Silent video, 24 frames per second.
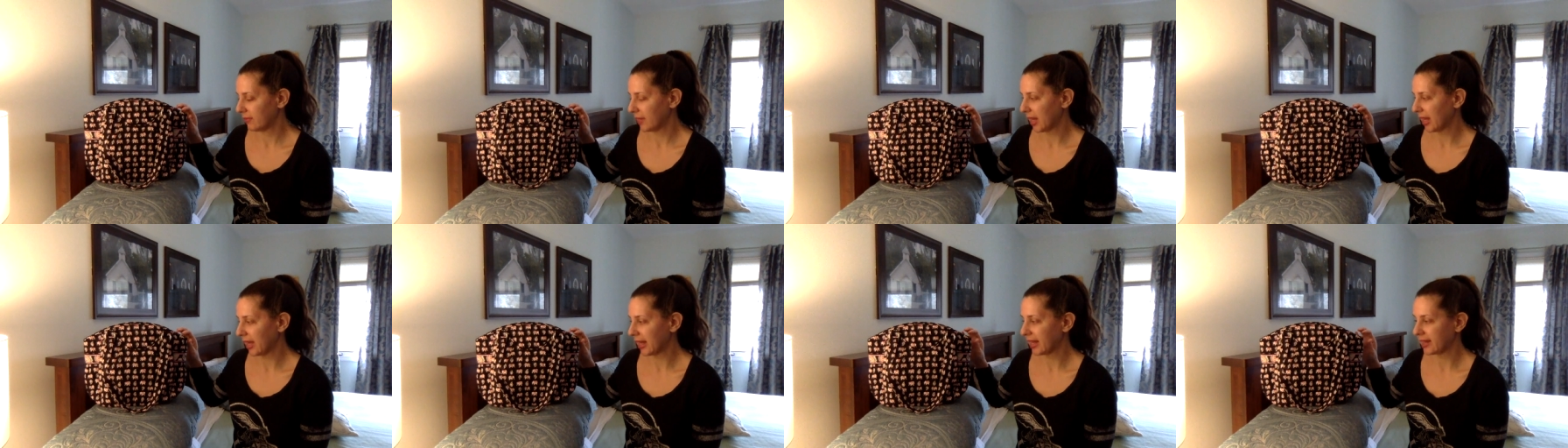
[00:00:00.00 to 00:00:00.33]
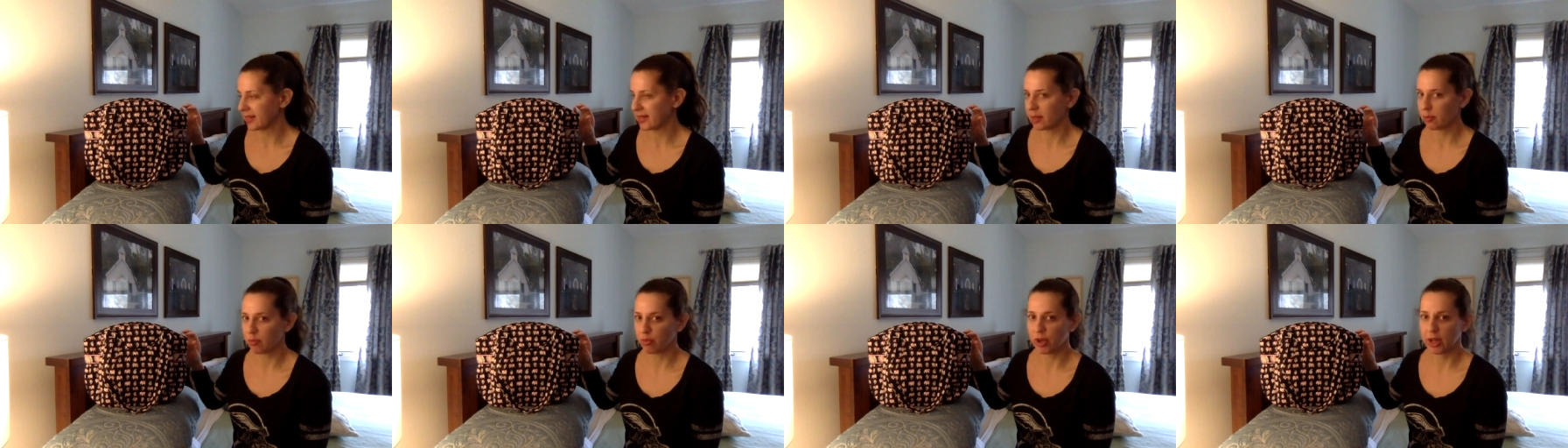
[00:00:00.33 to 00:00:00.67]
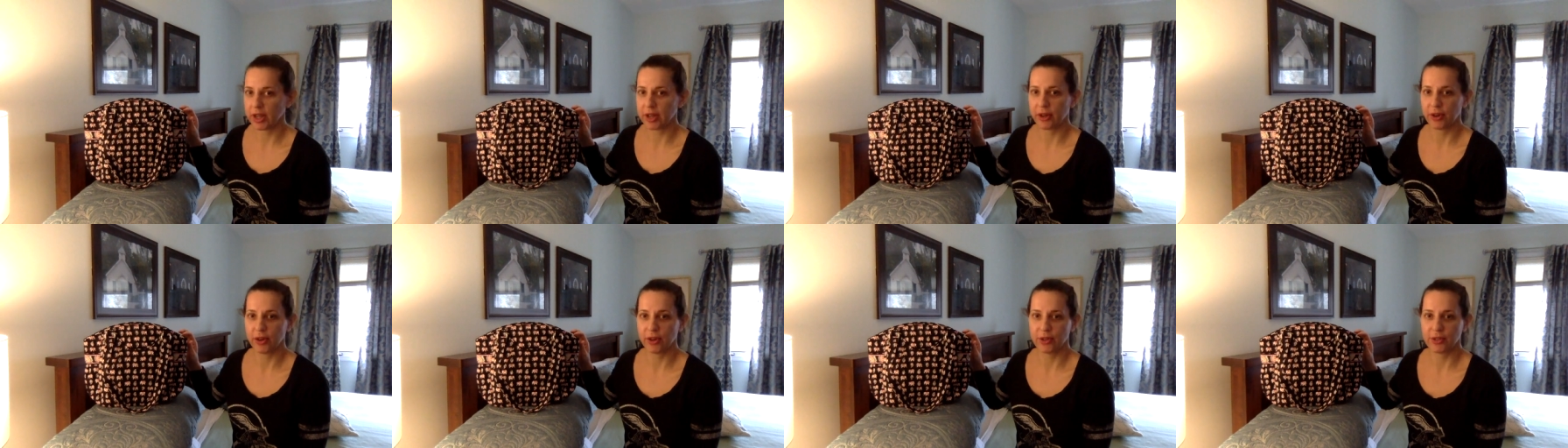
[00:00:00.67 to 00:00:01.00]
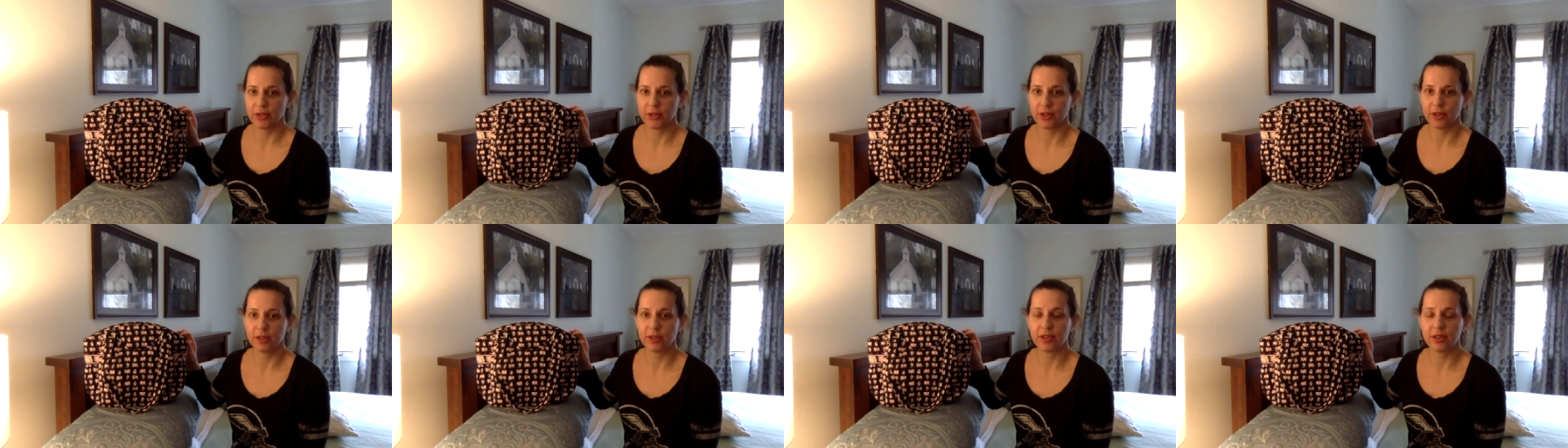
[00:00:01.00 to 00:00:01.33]
I guess the
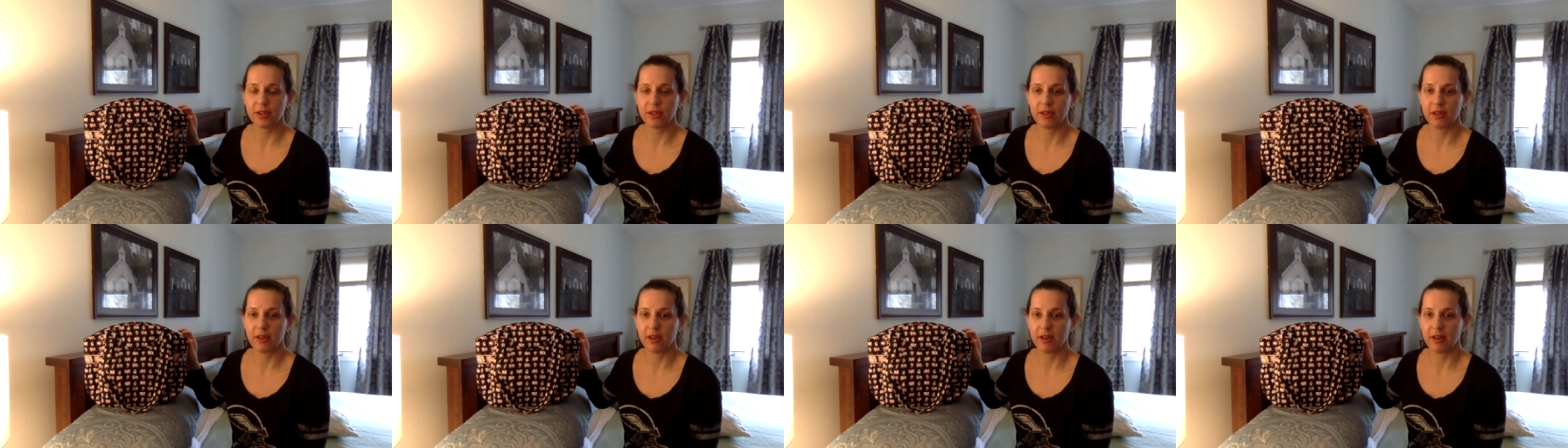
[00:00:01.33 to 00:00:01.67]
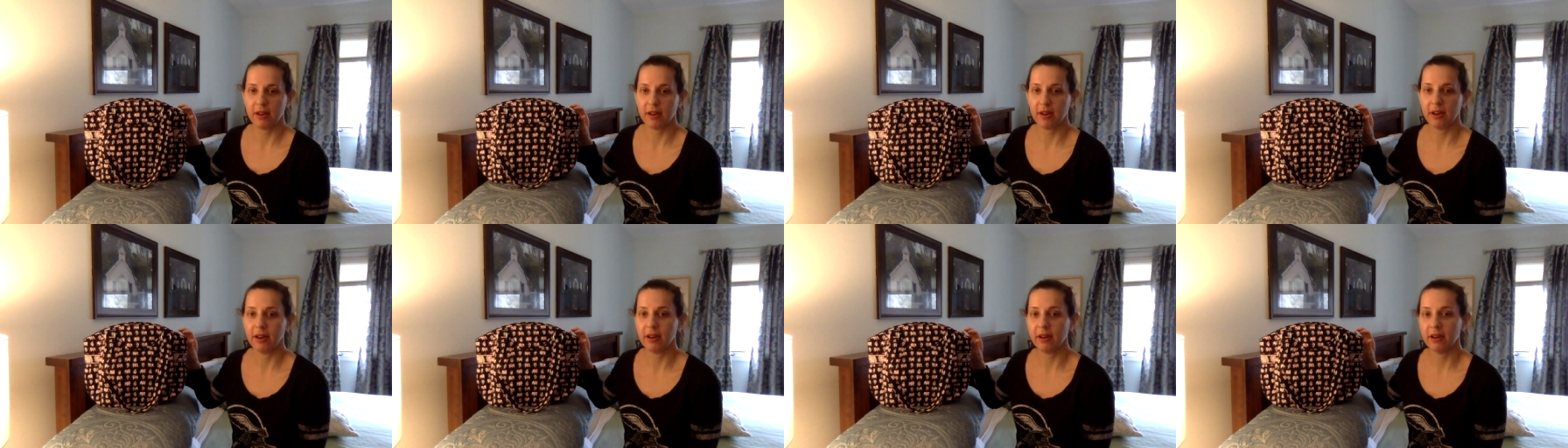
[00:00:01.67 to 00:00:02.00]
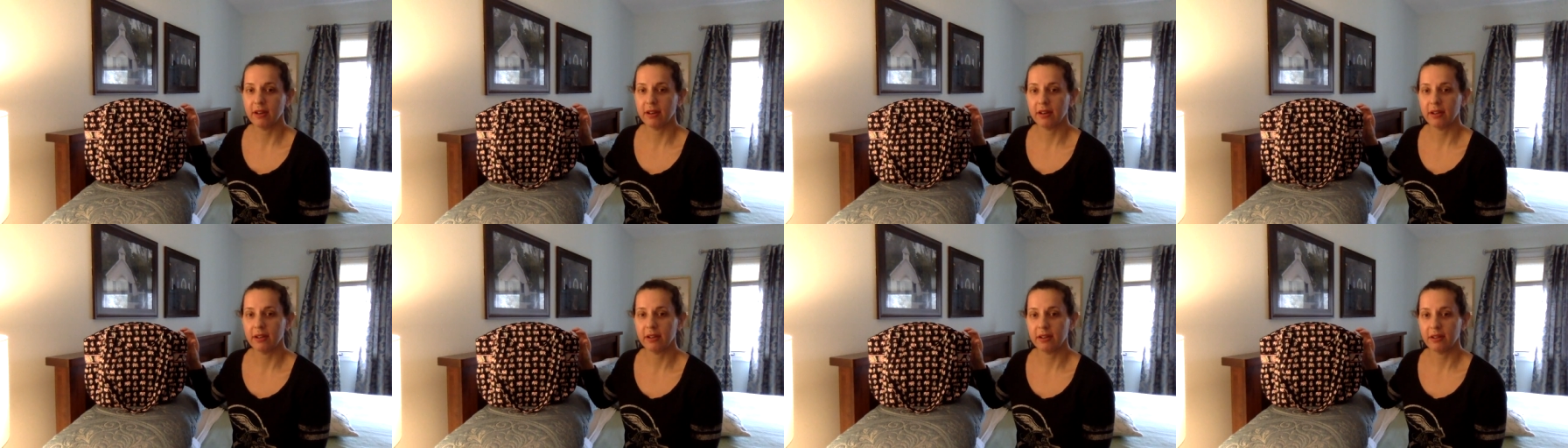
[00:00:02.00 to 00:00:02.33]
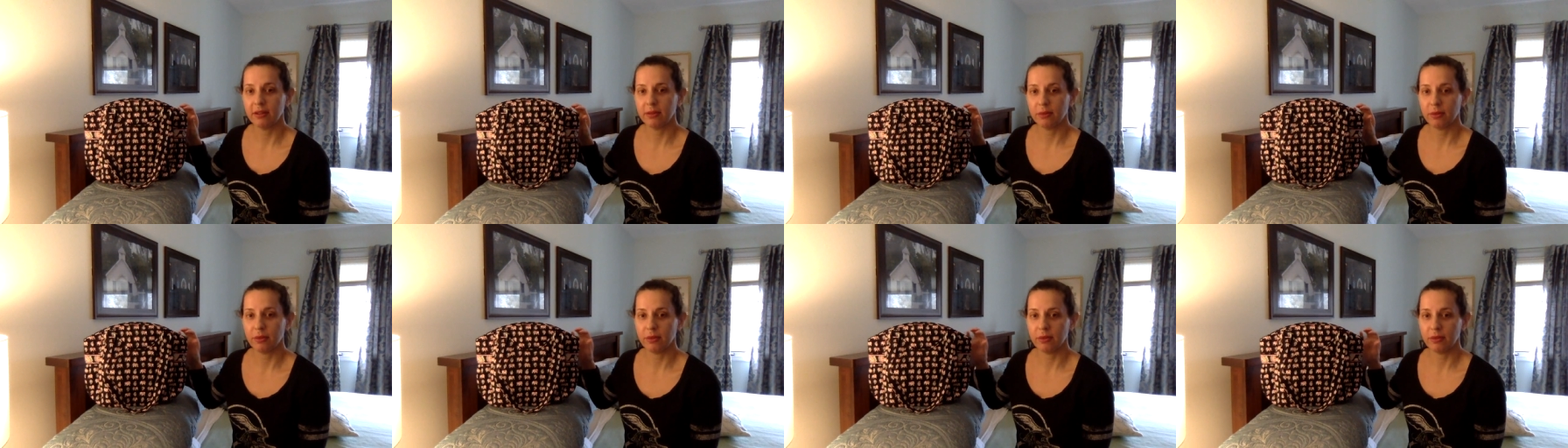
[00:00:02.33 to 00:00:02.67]
precursor to the
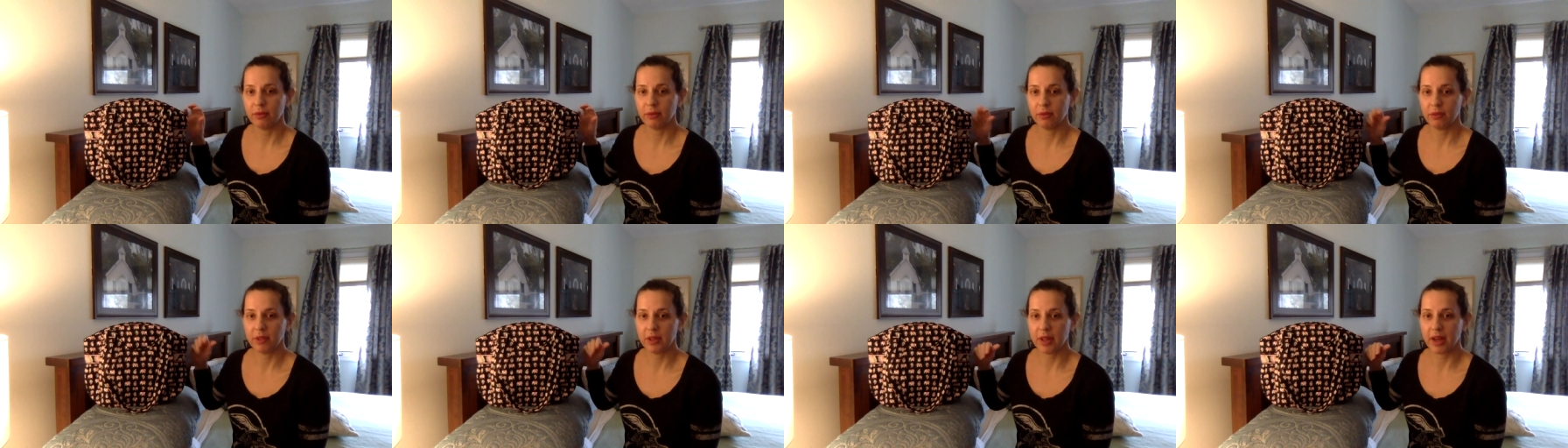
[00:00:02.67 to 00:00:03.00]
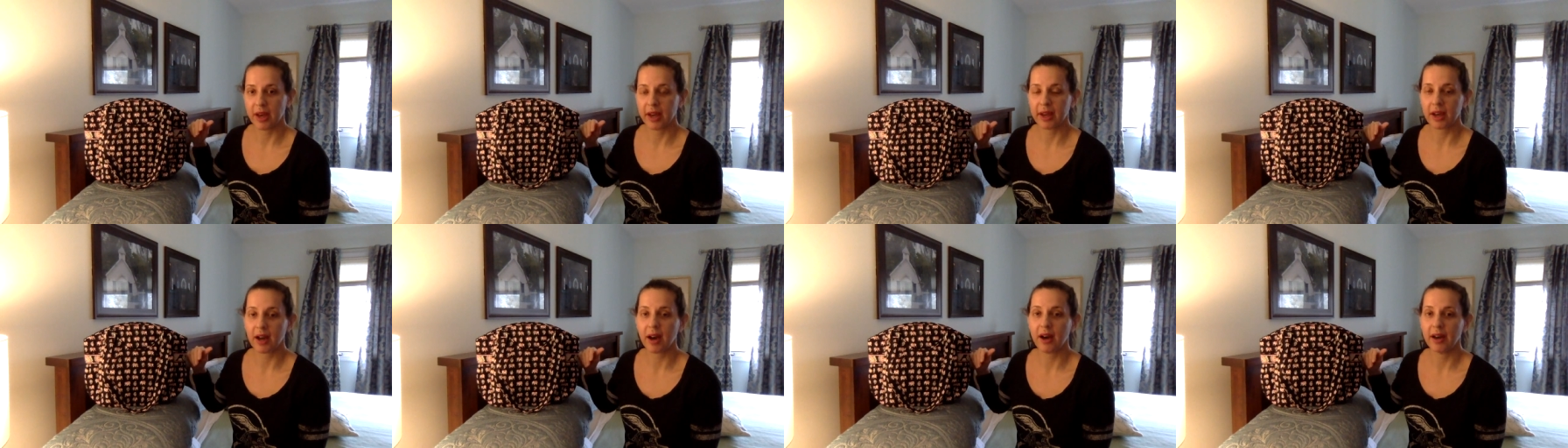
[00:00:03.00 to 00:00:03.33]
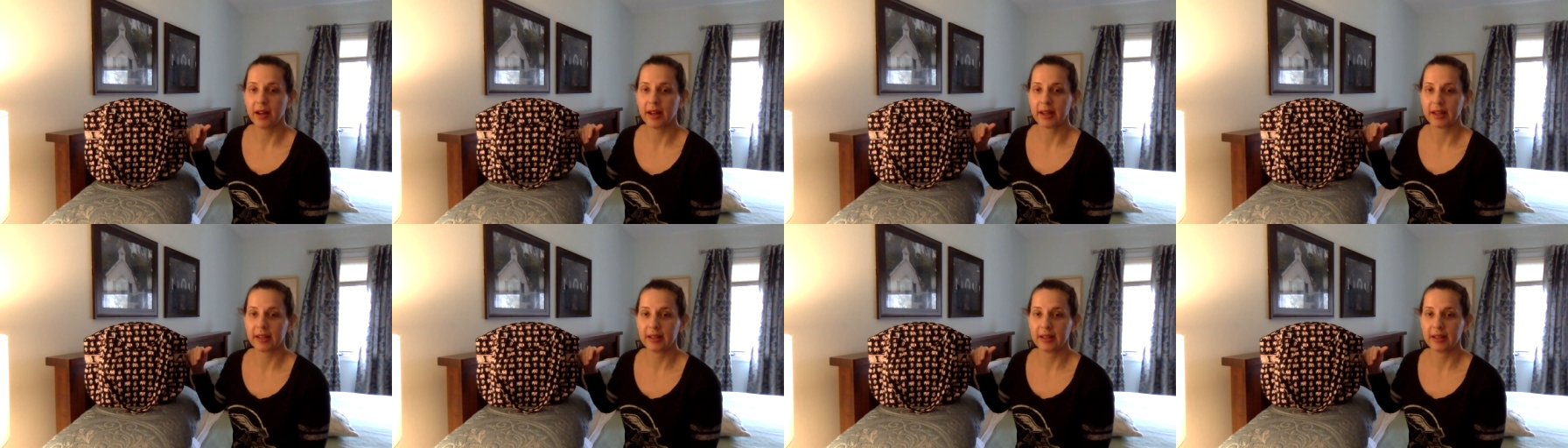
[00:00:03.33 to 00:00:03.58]
iconic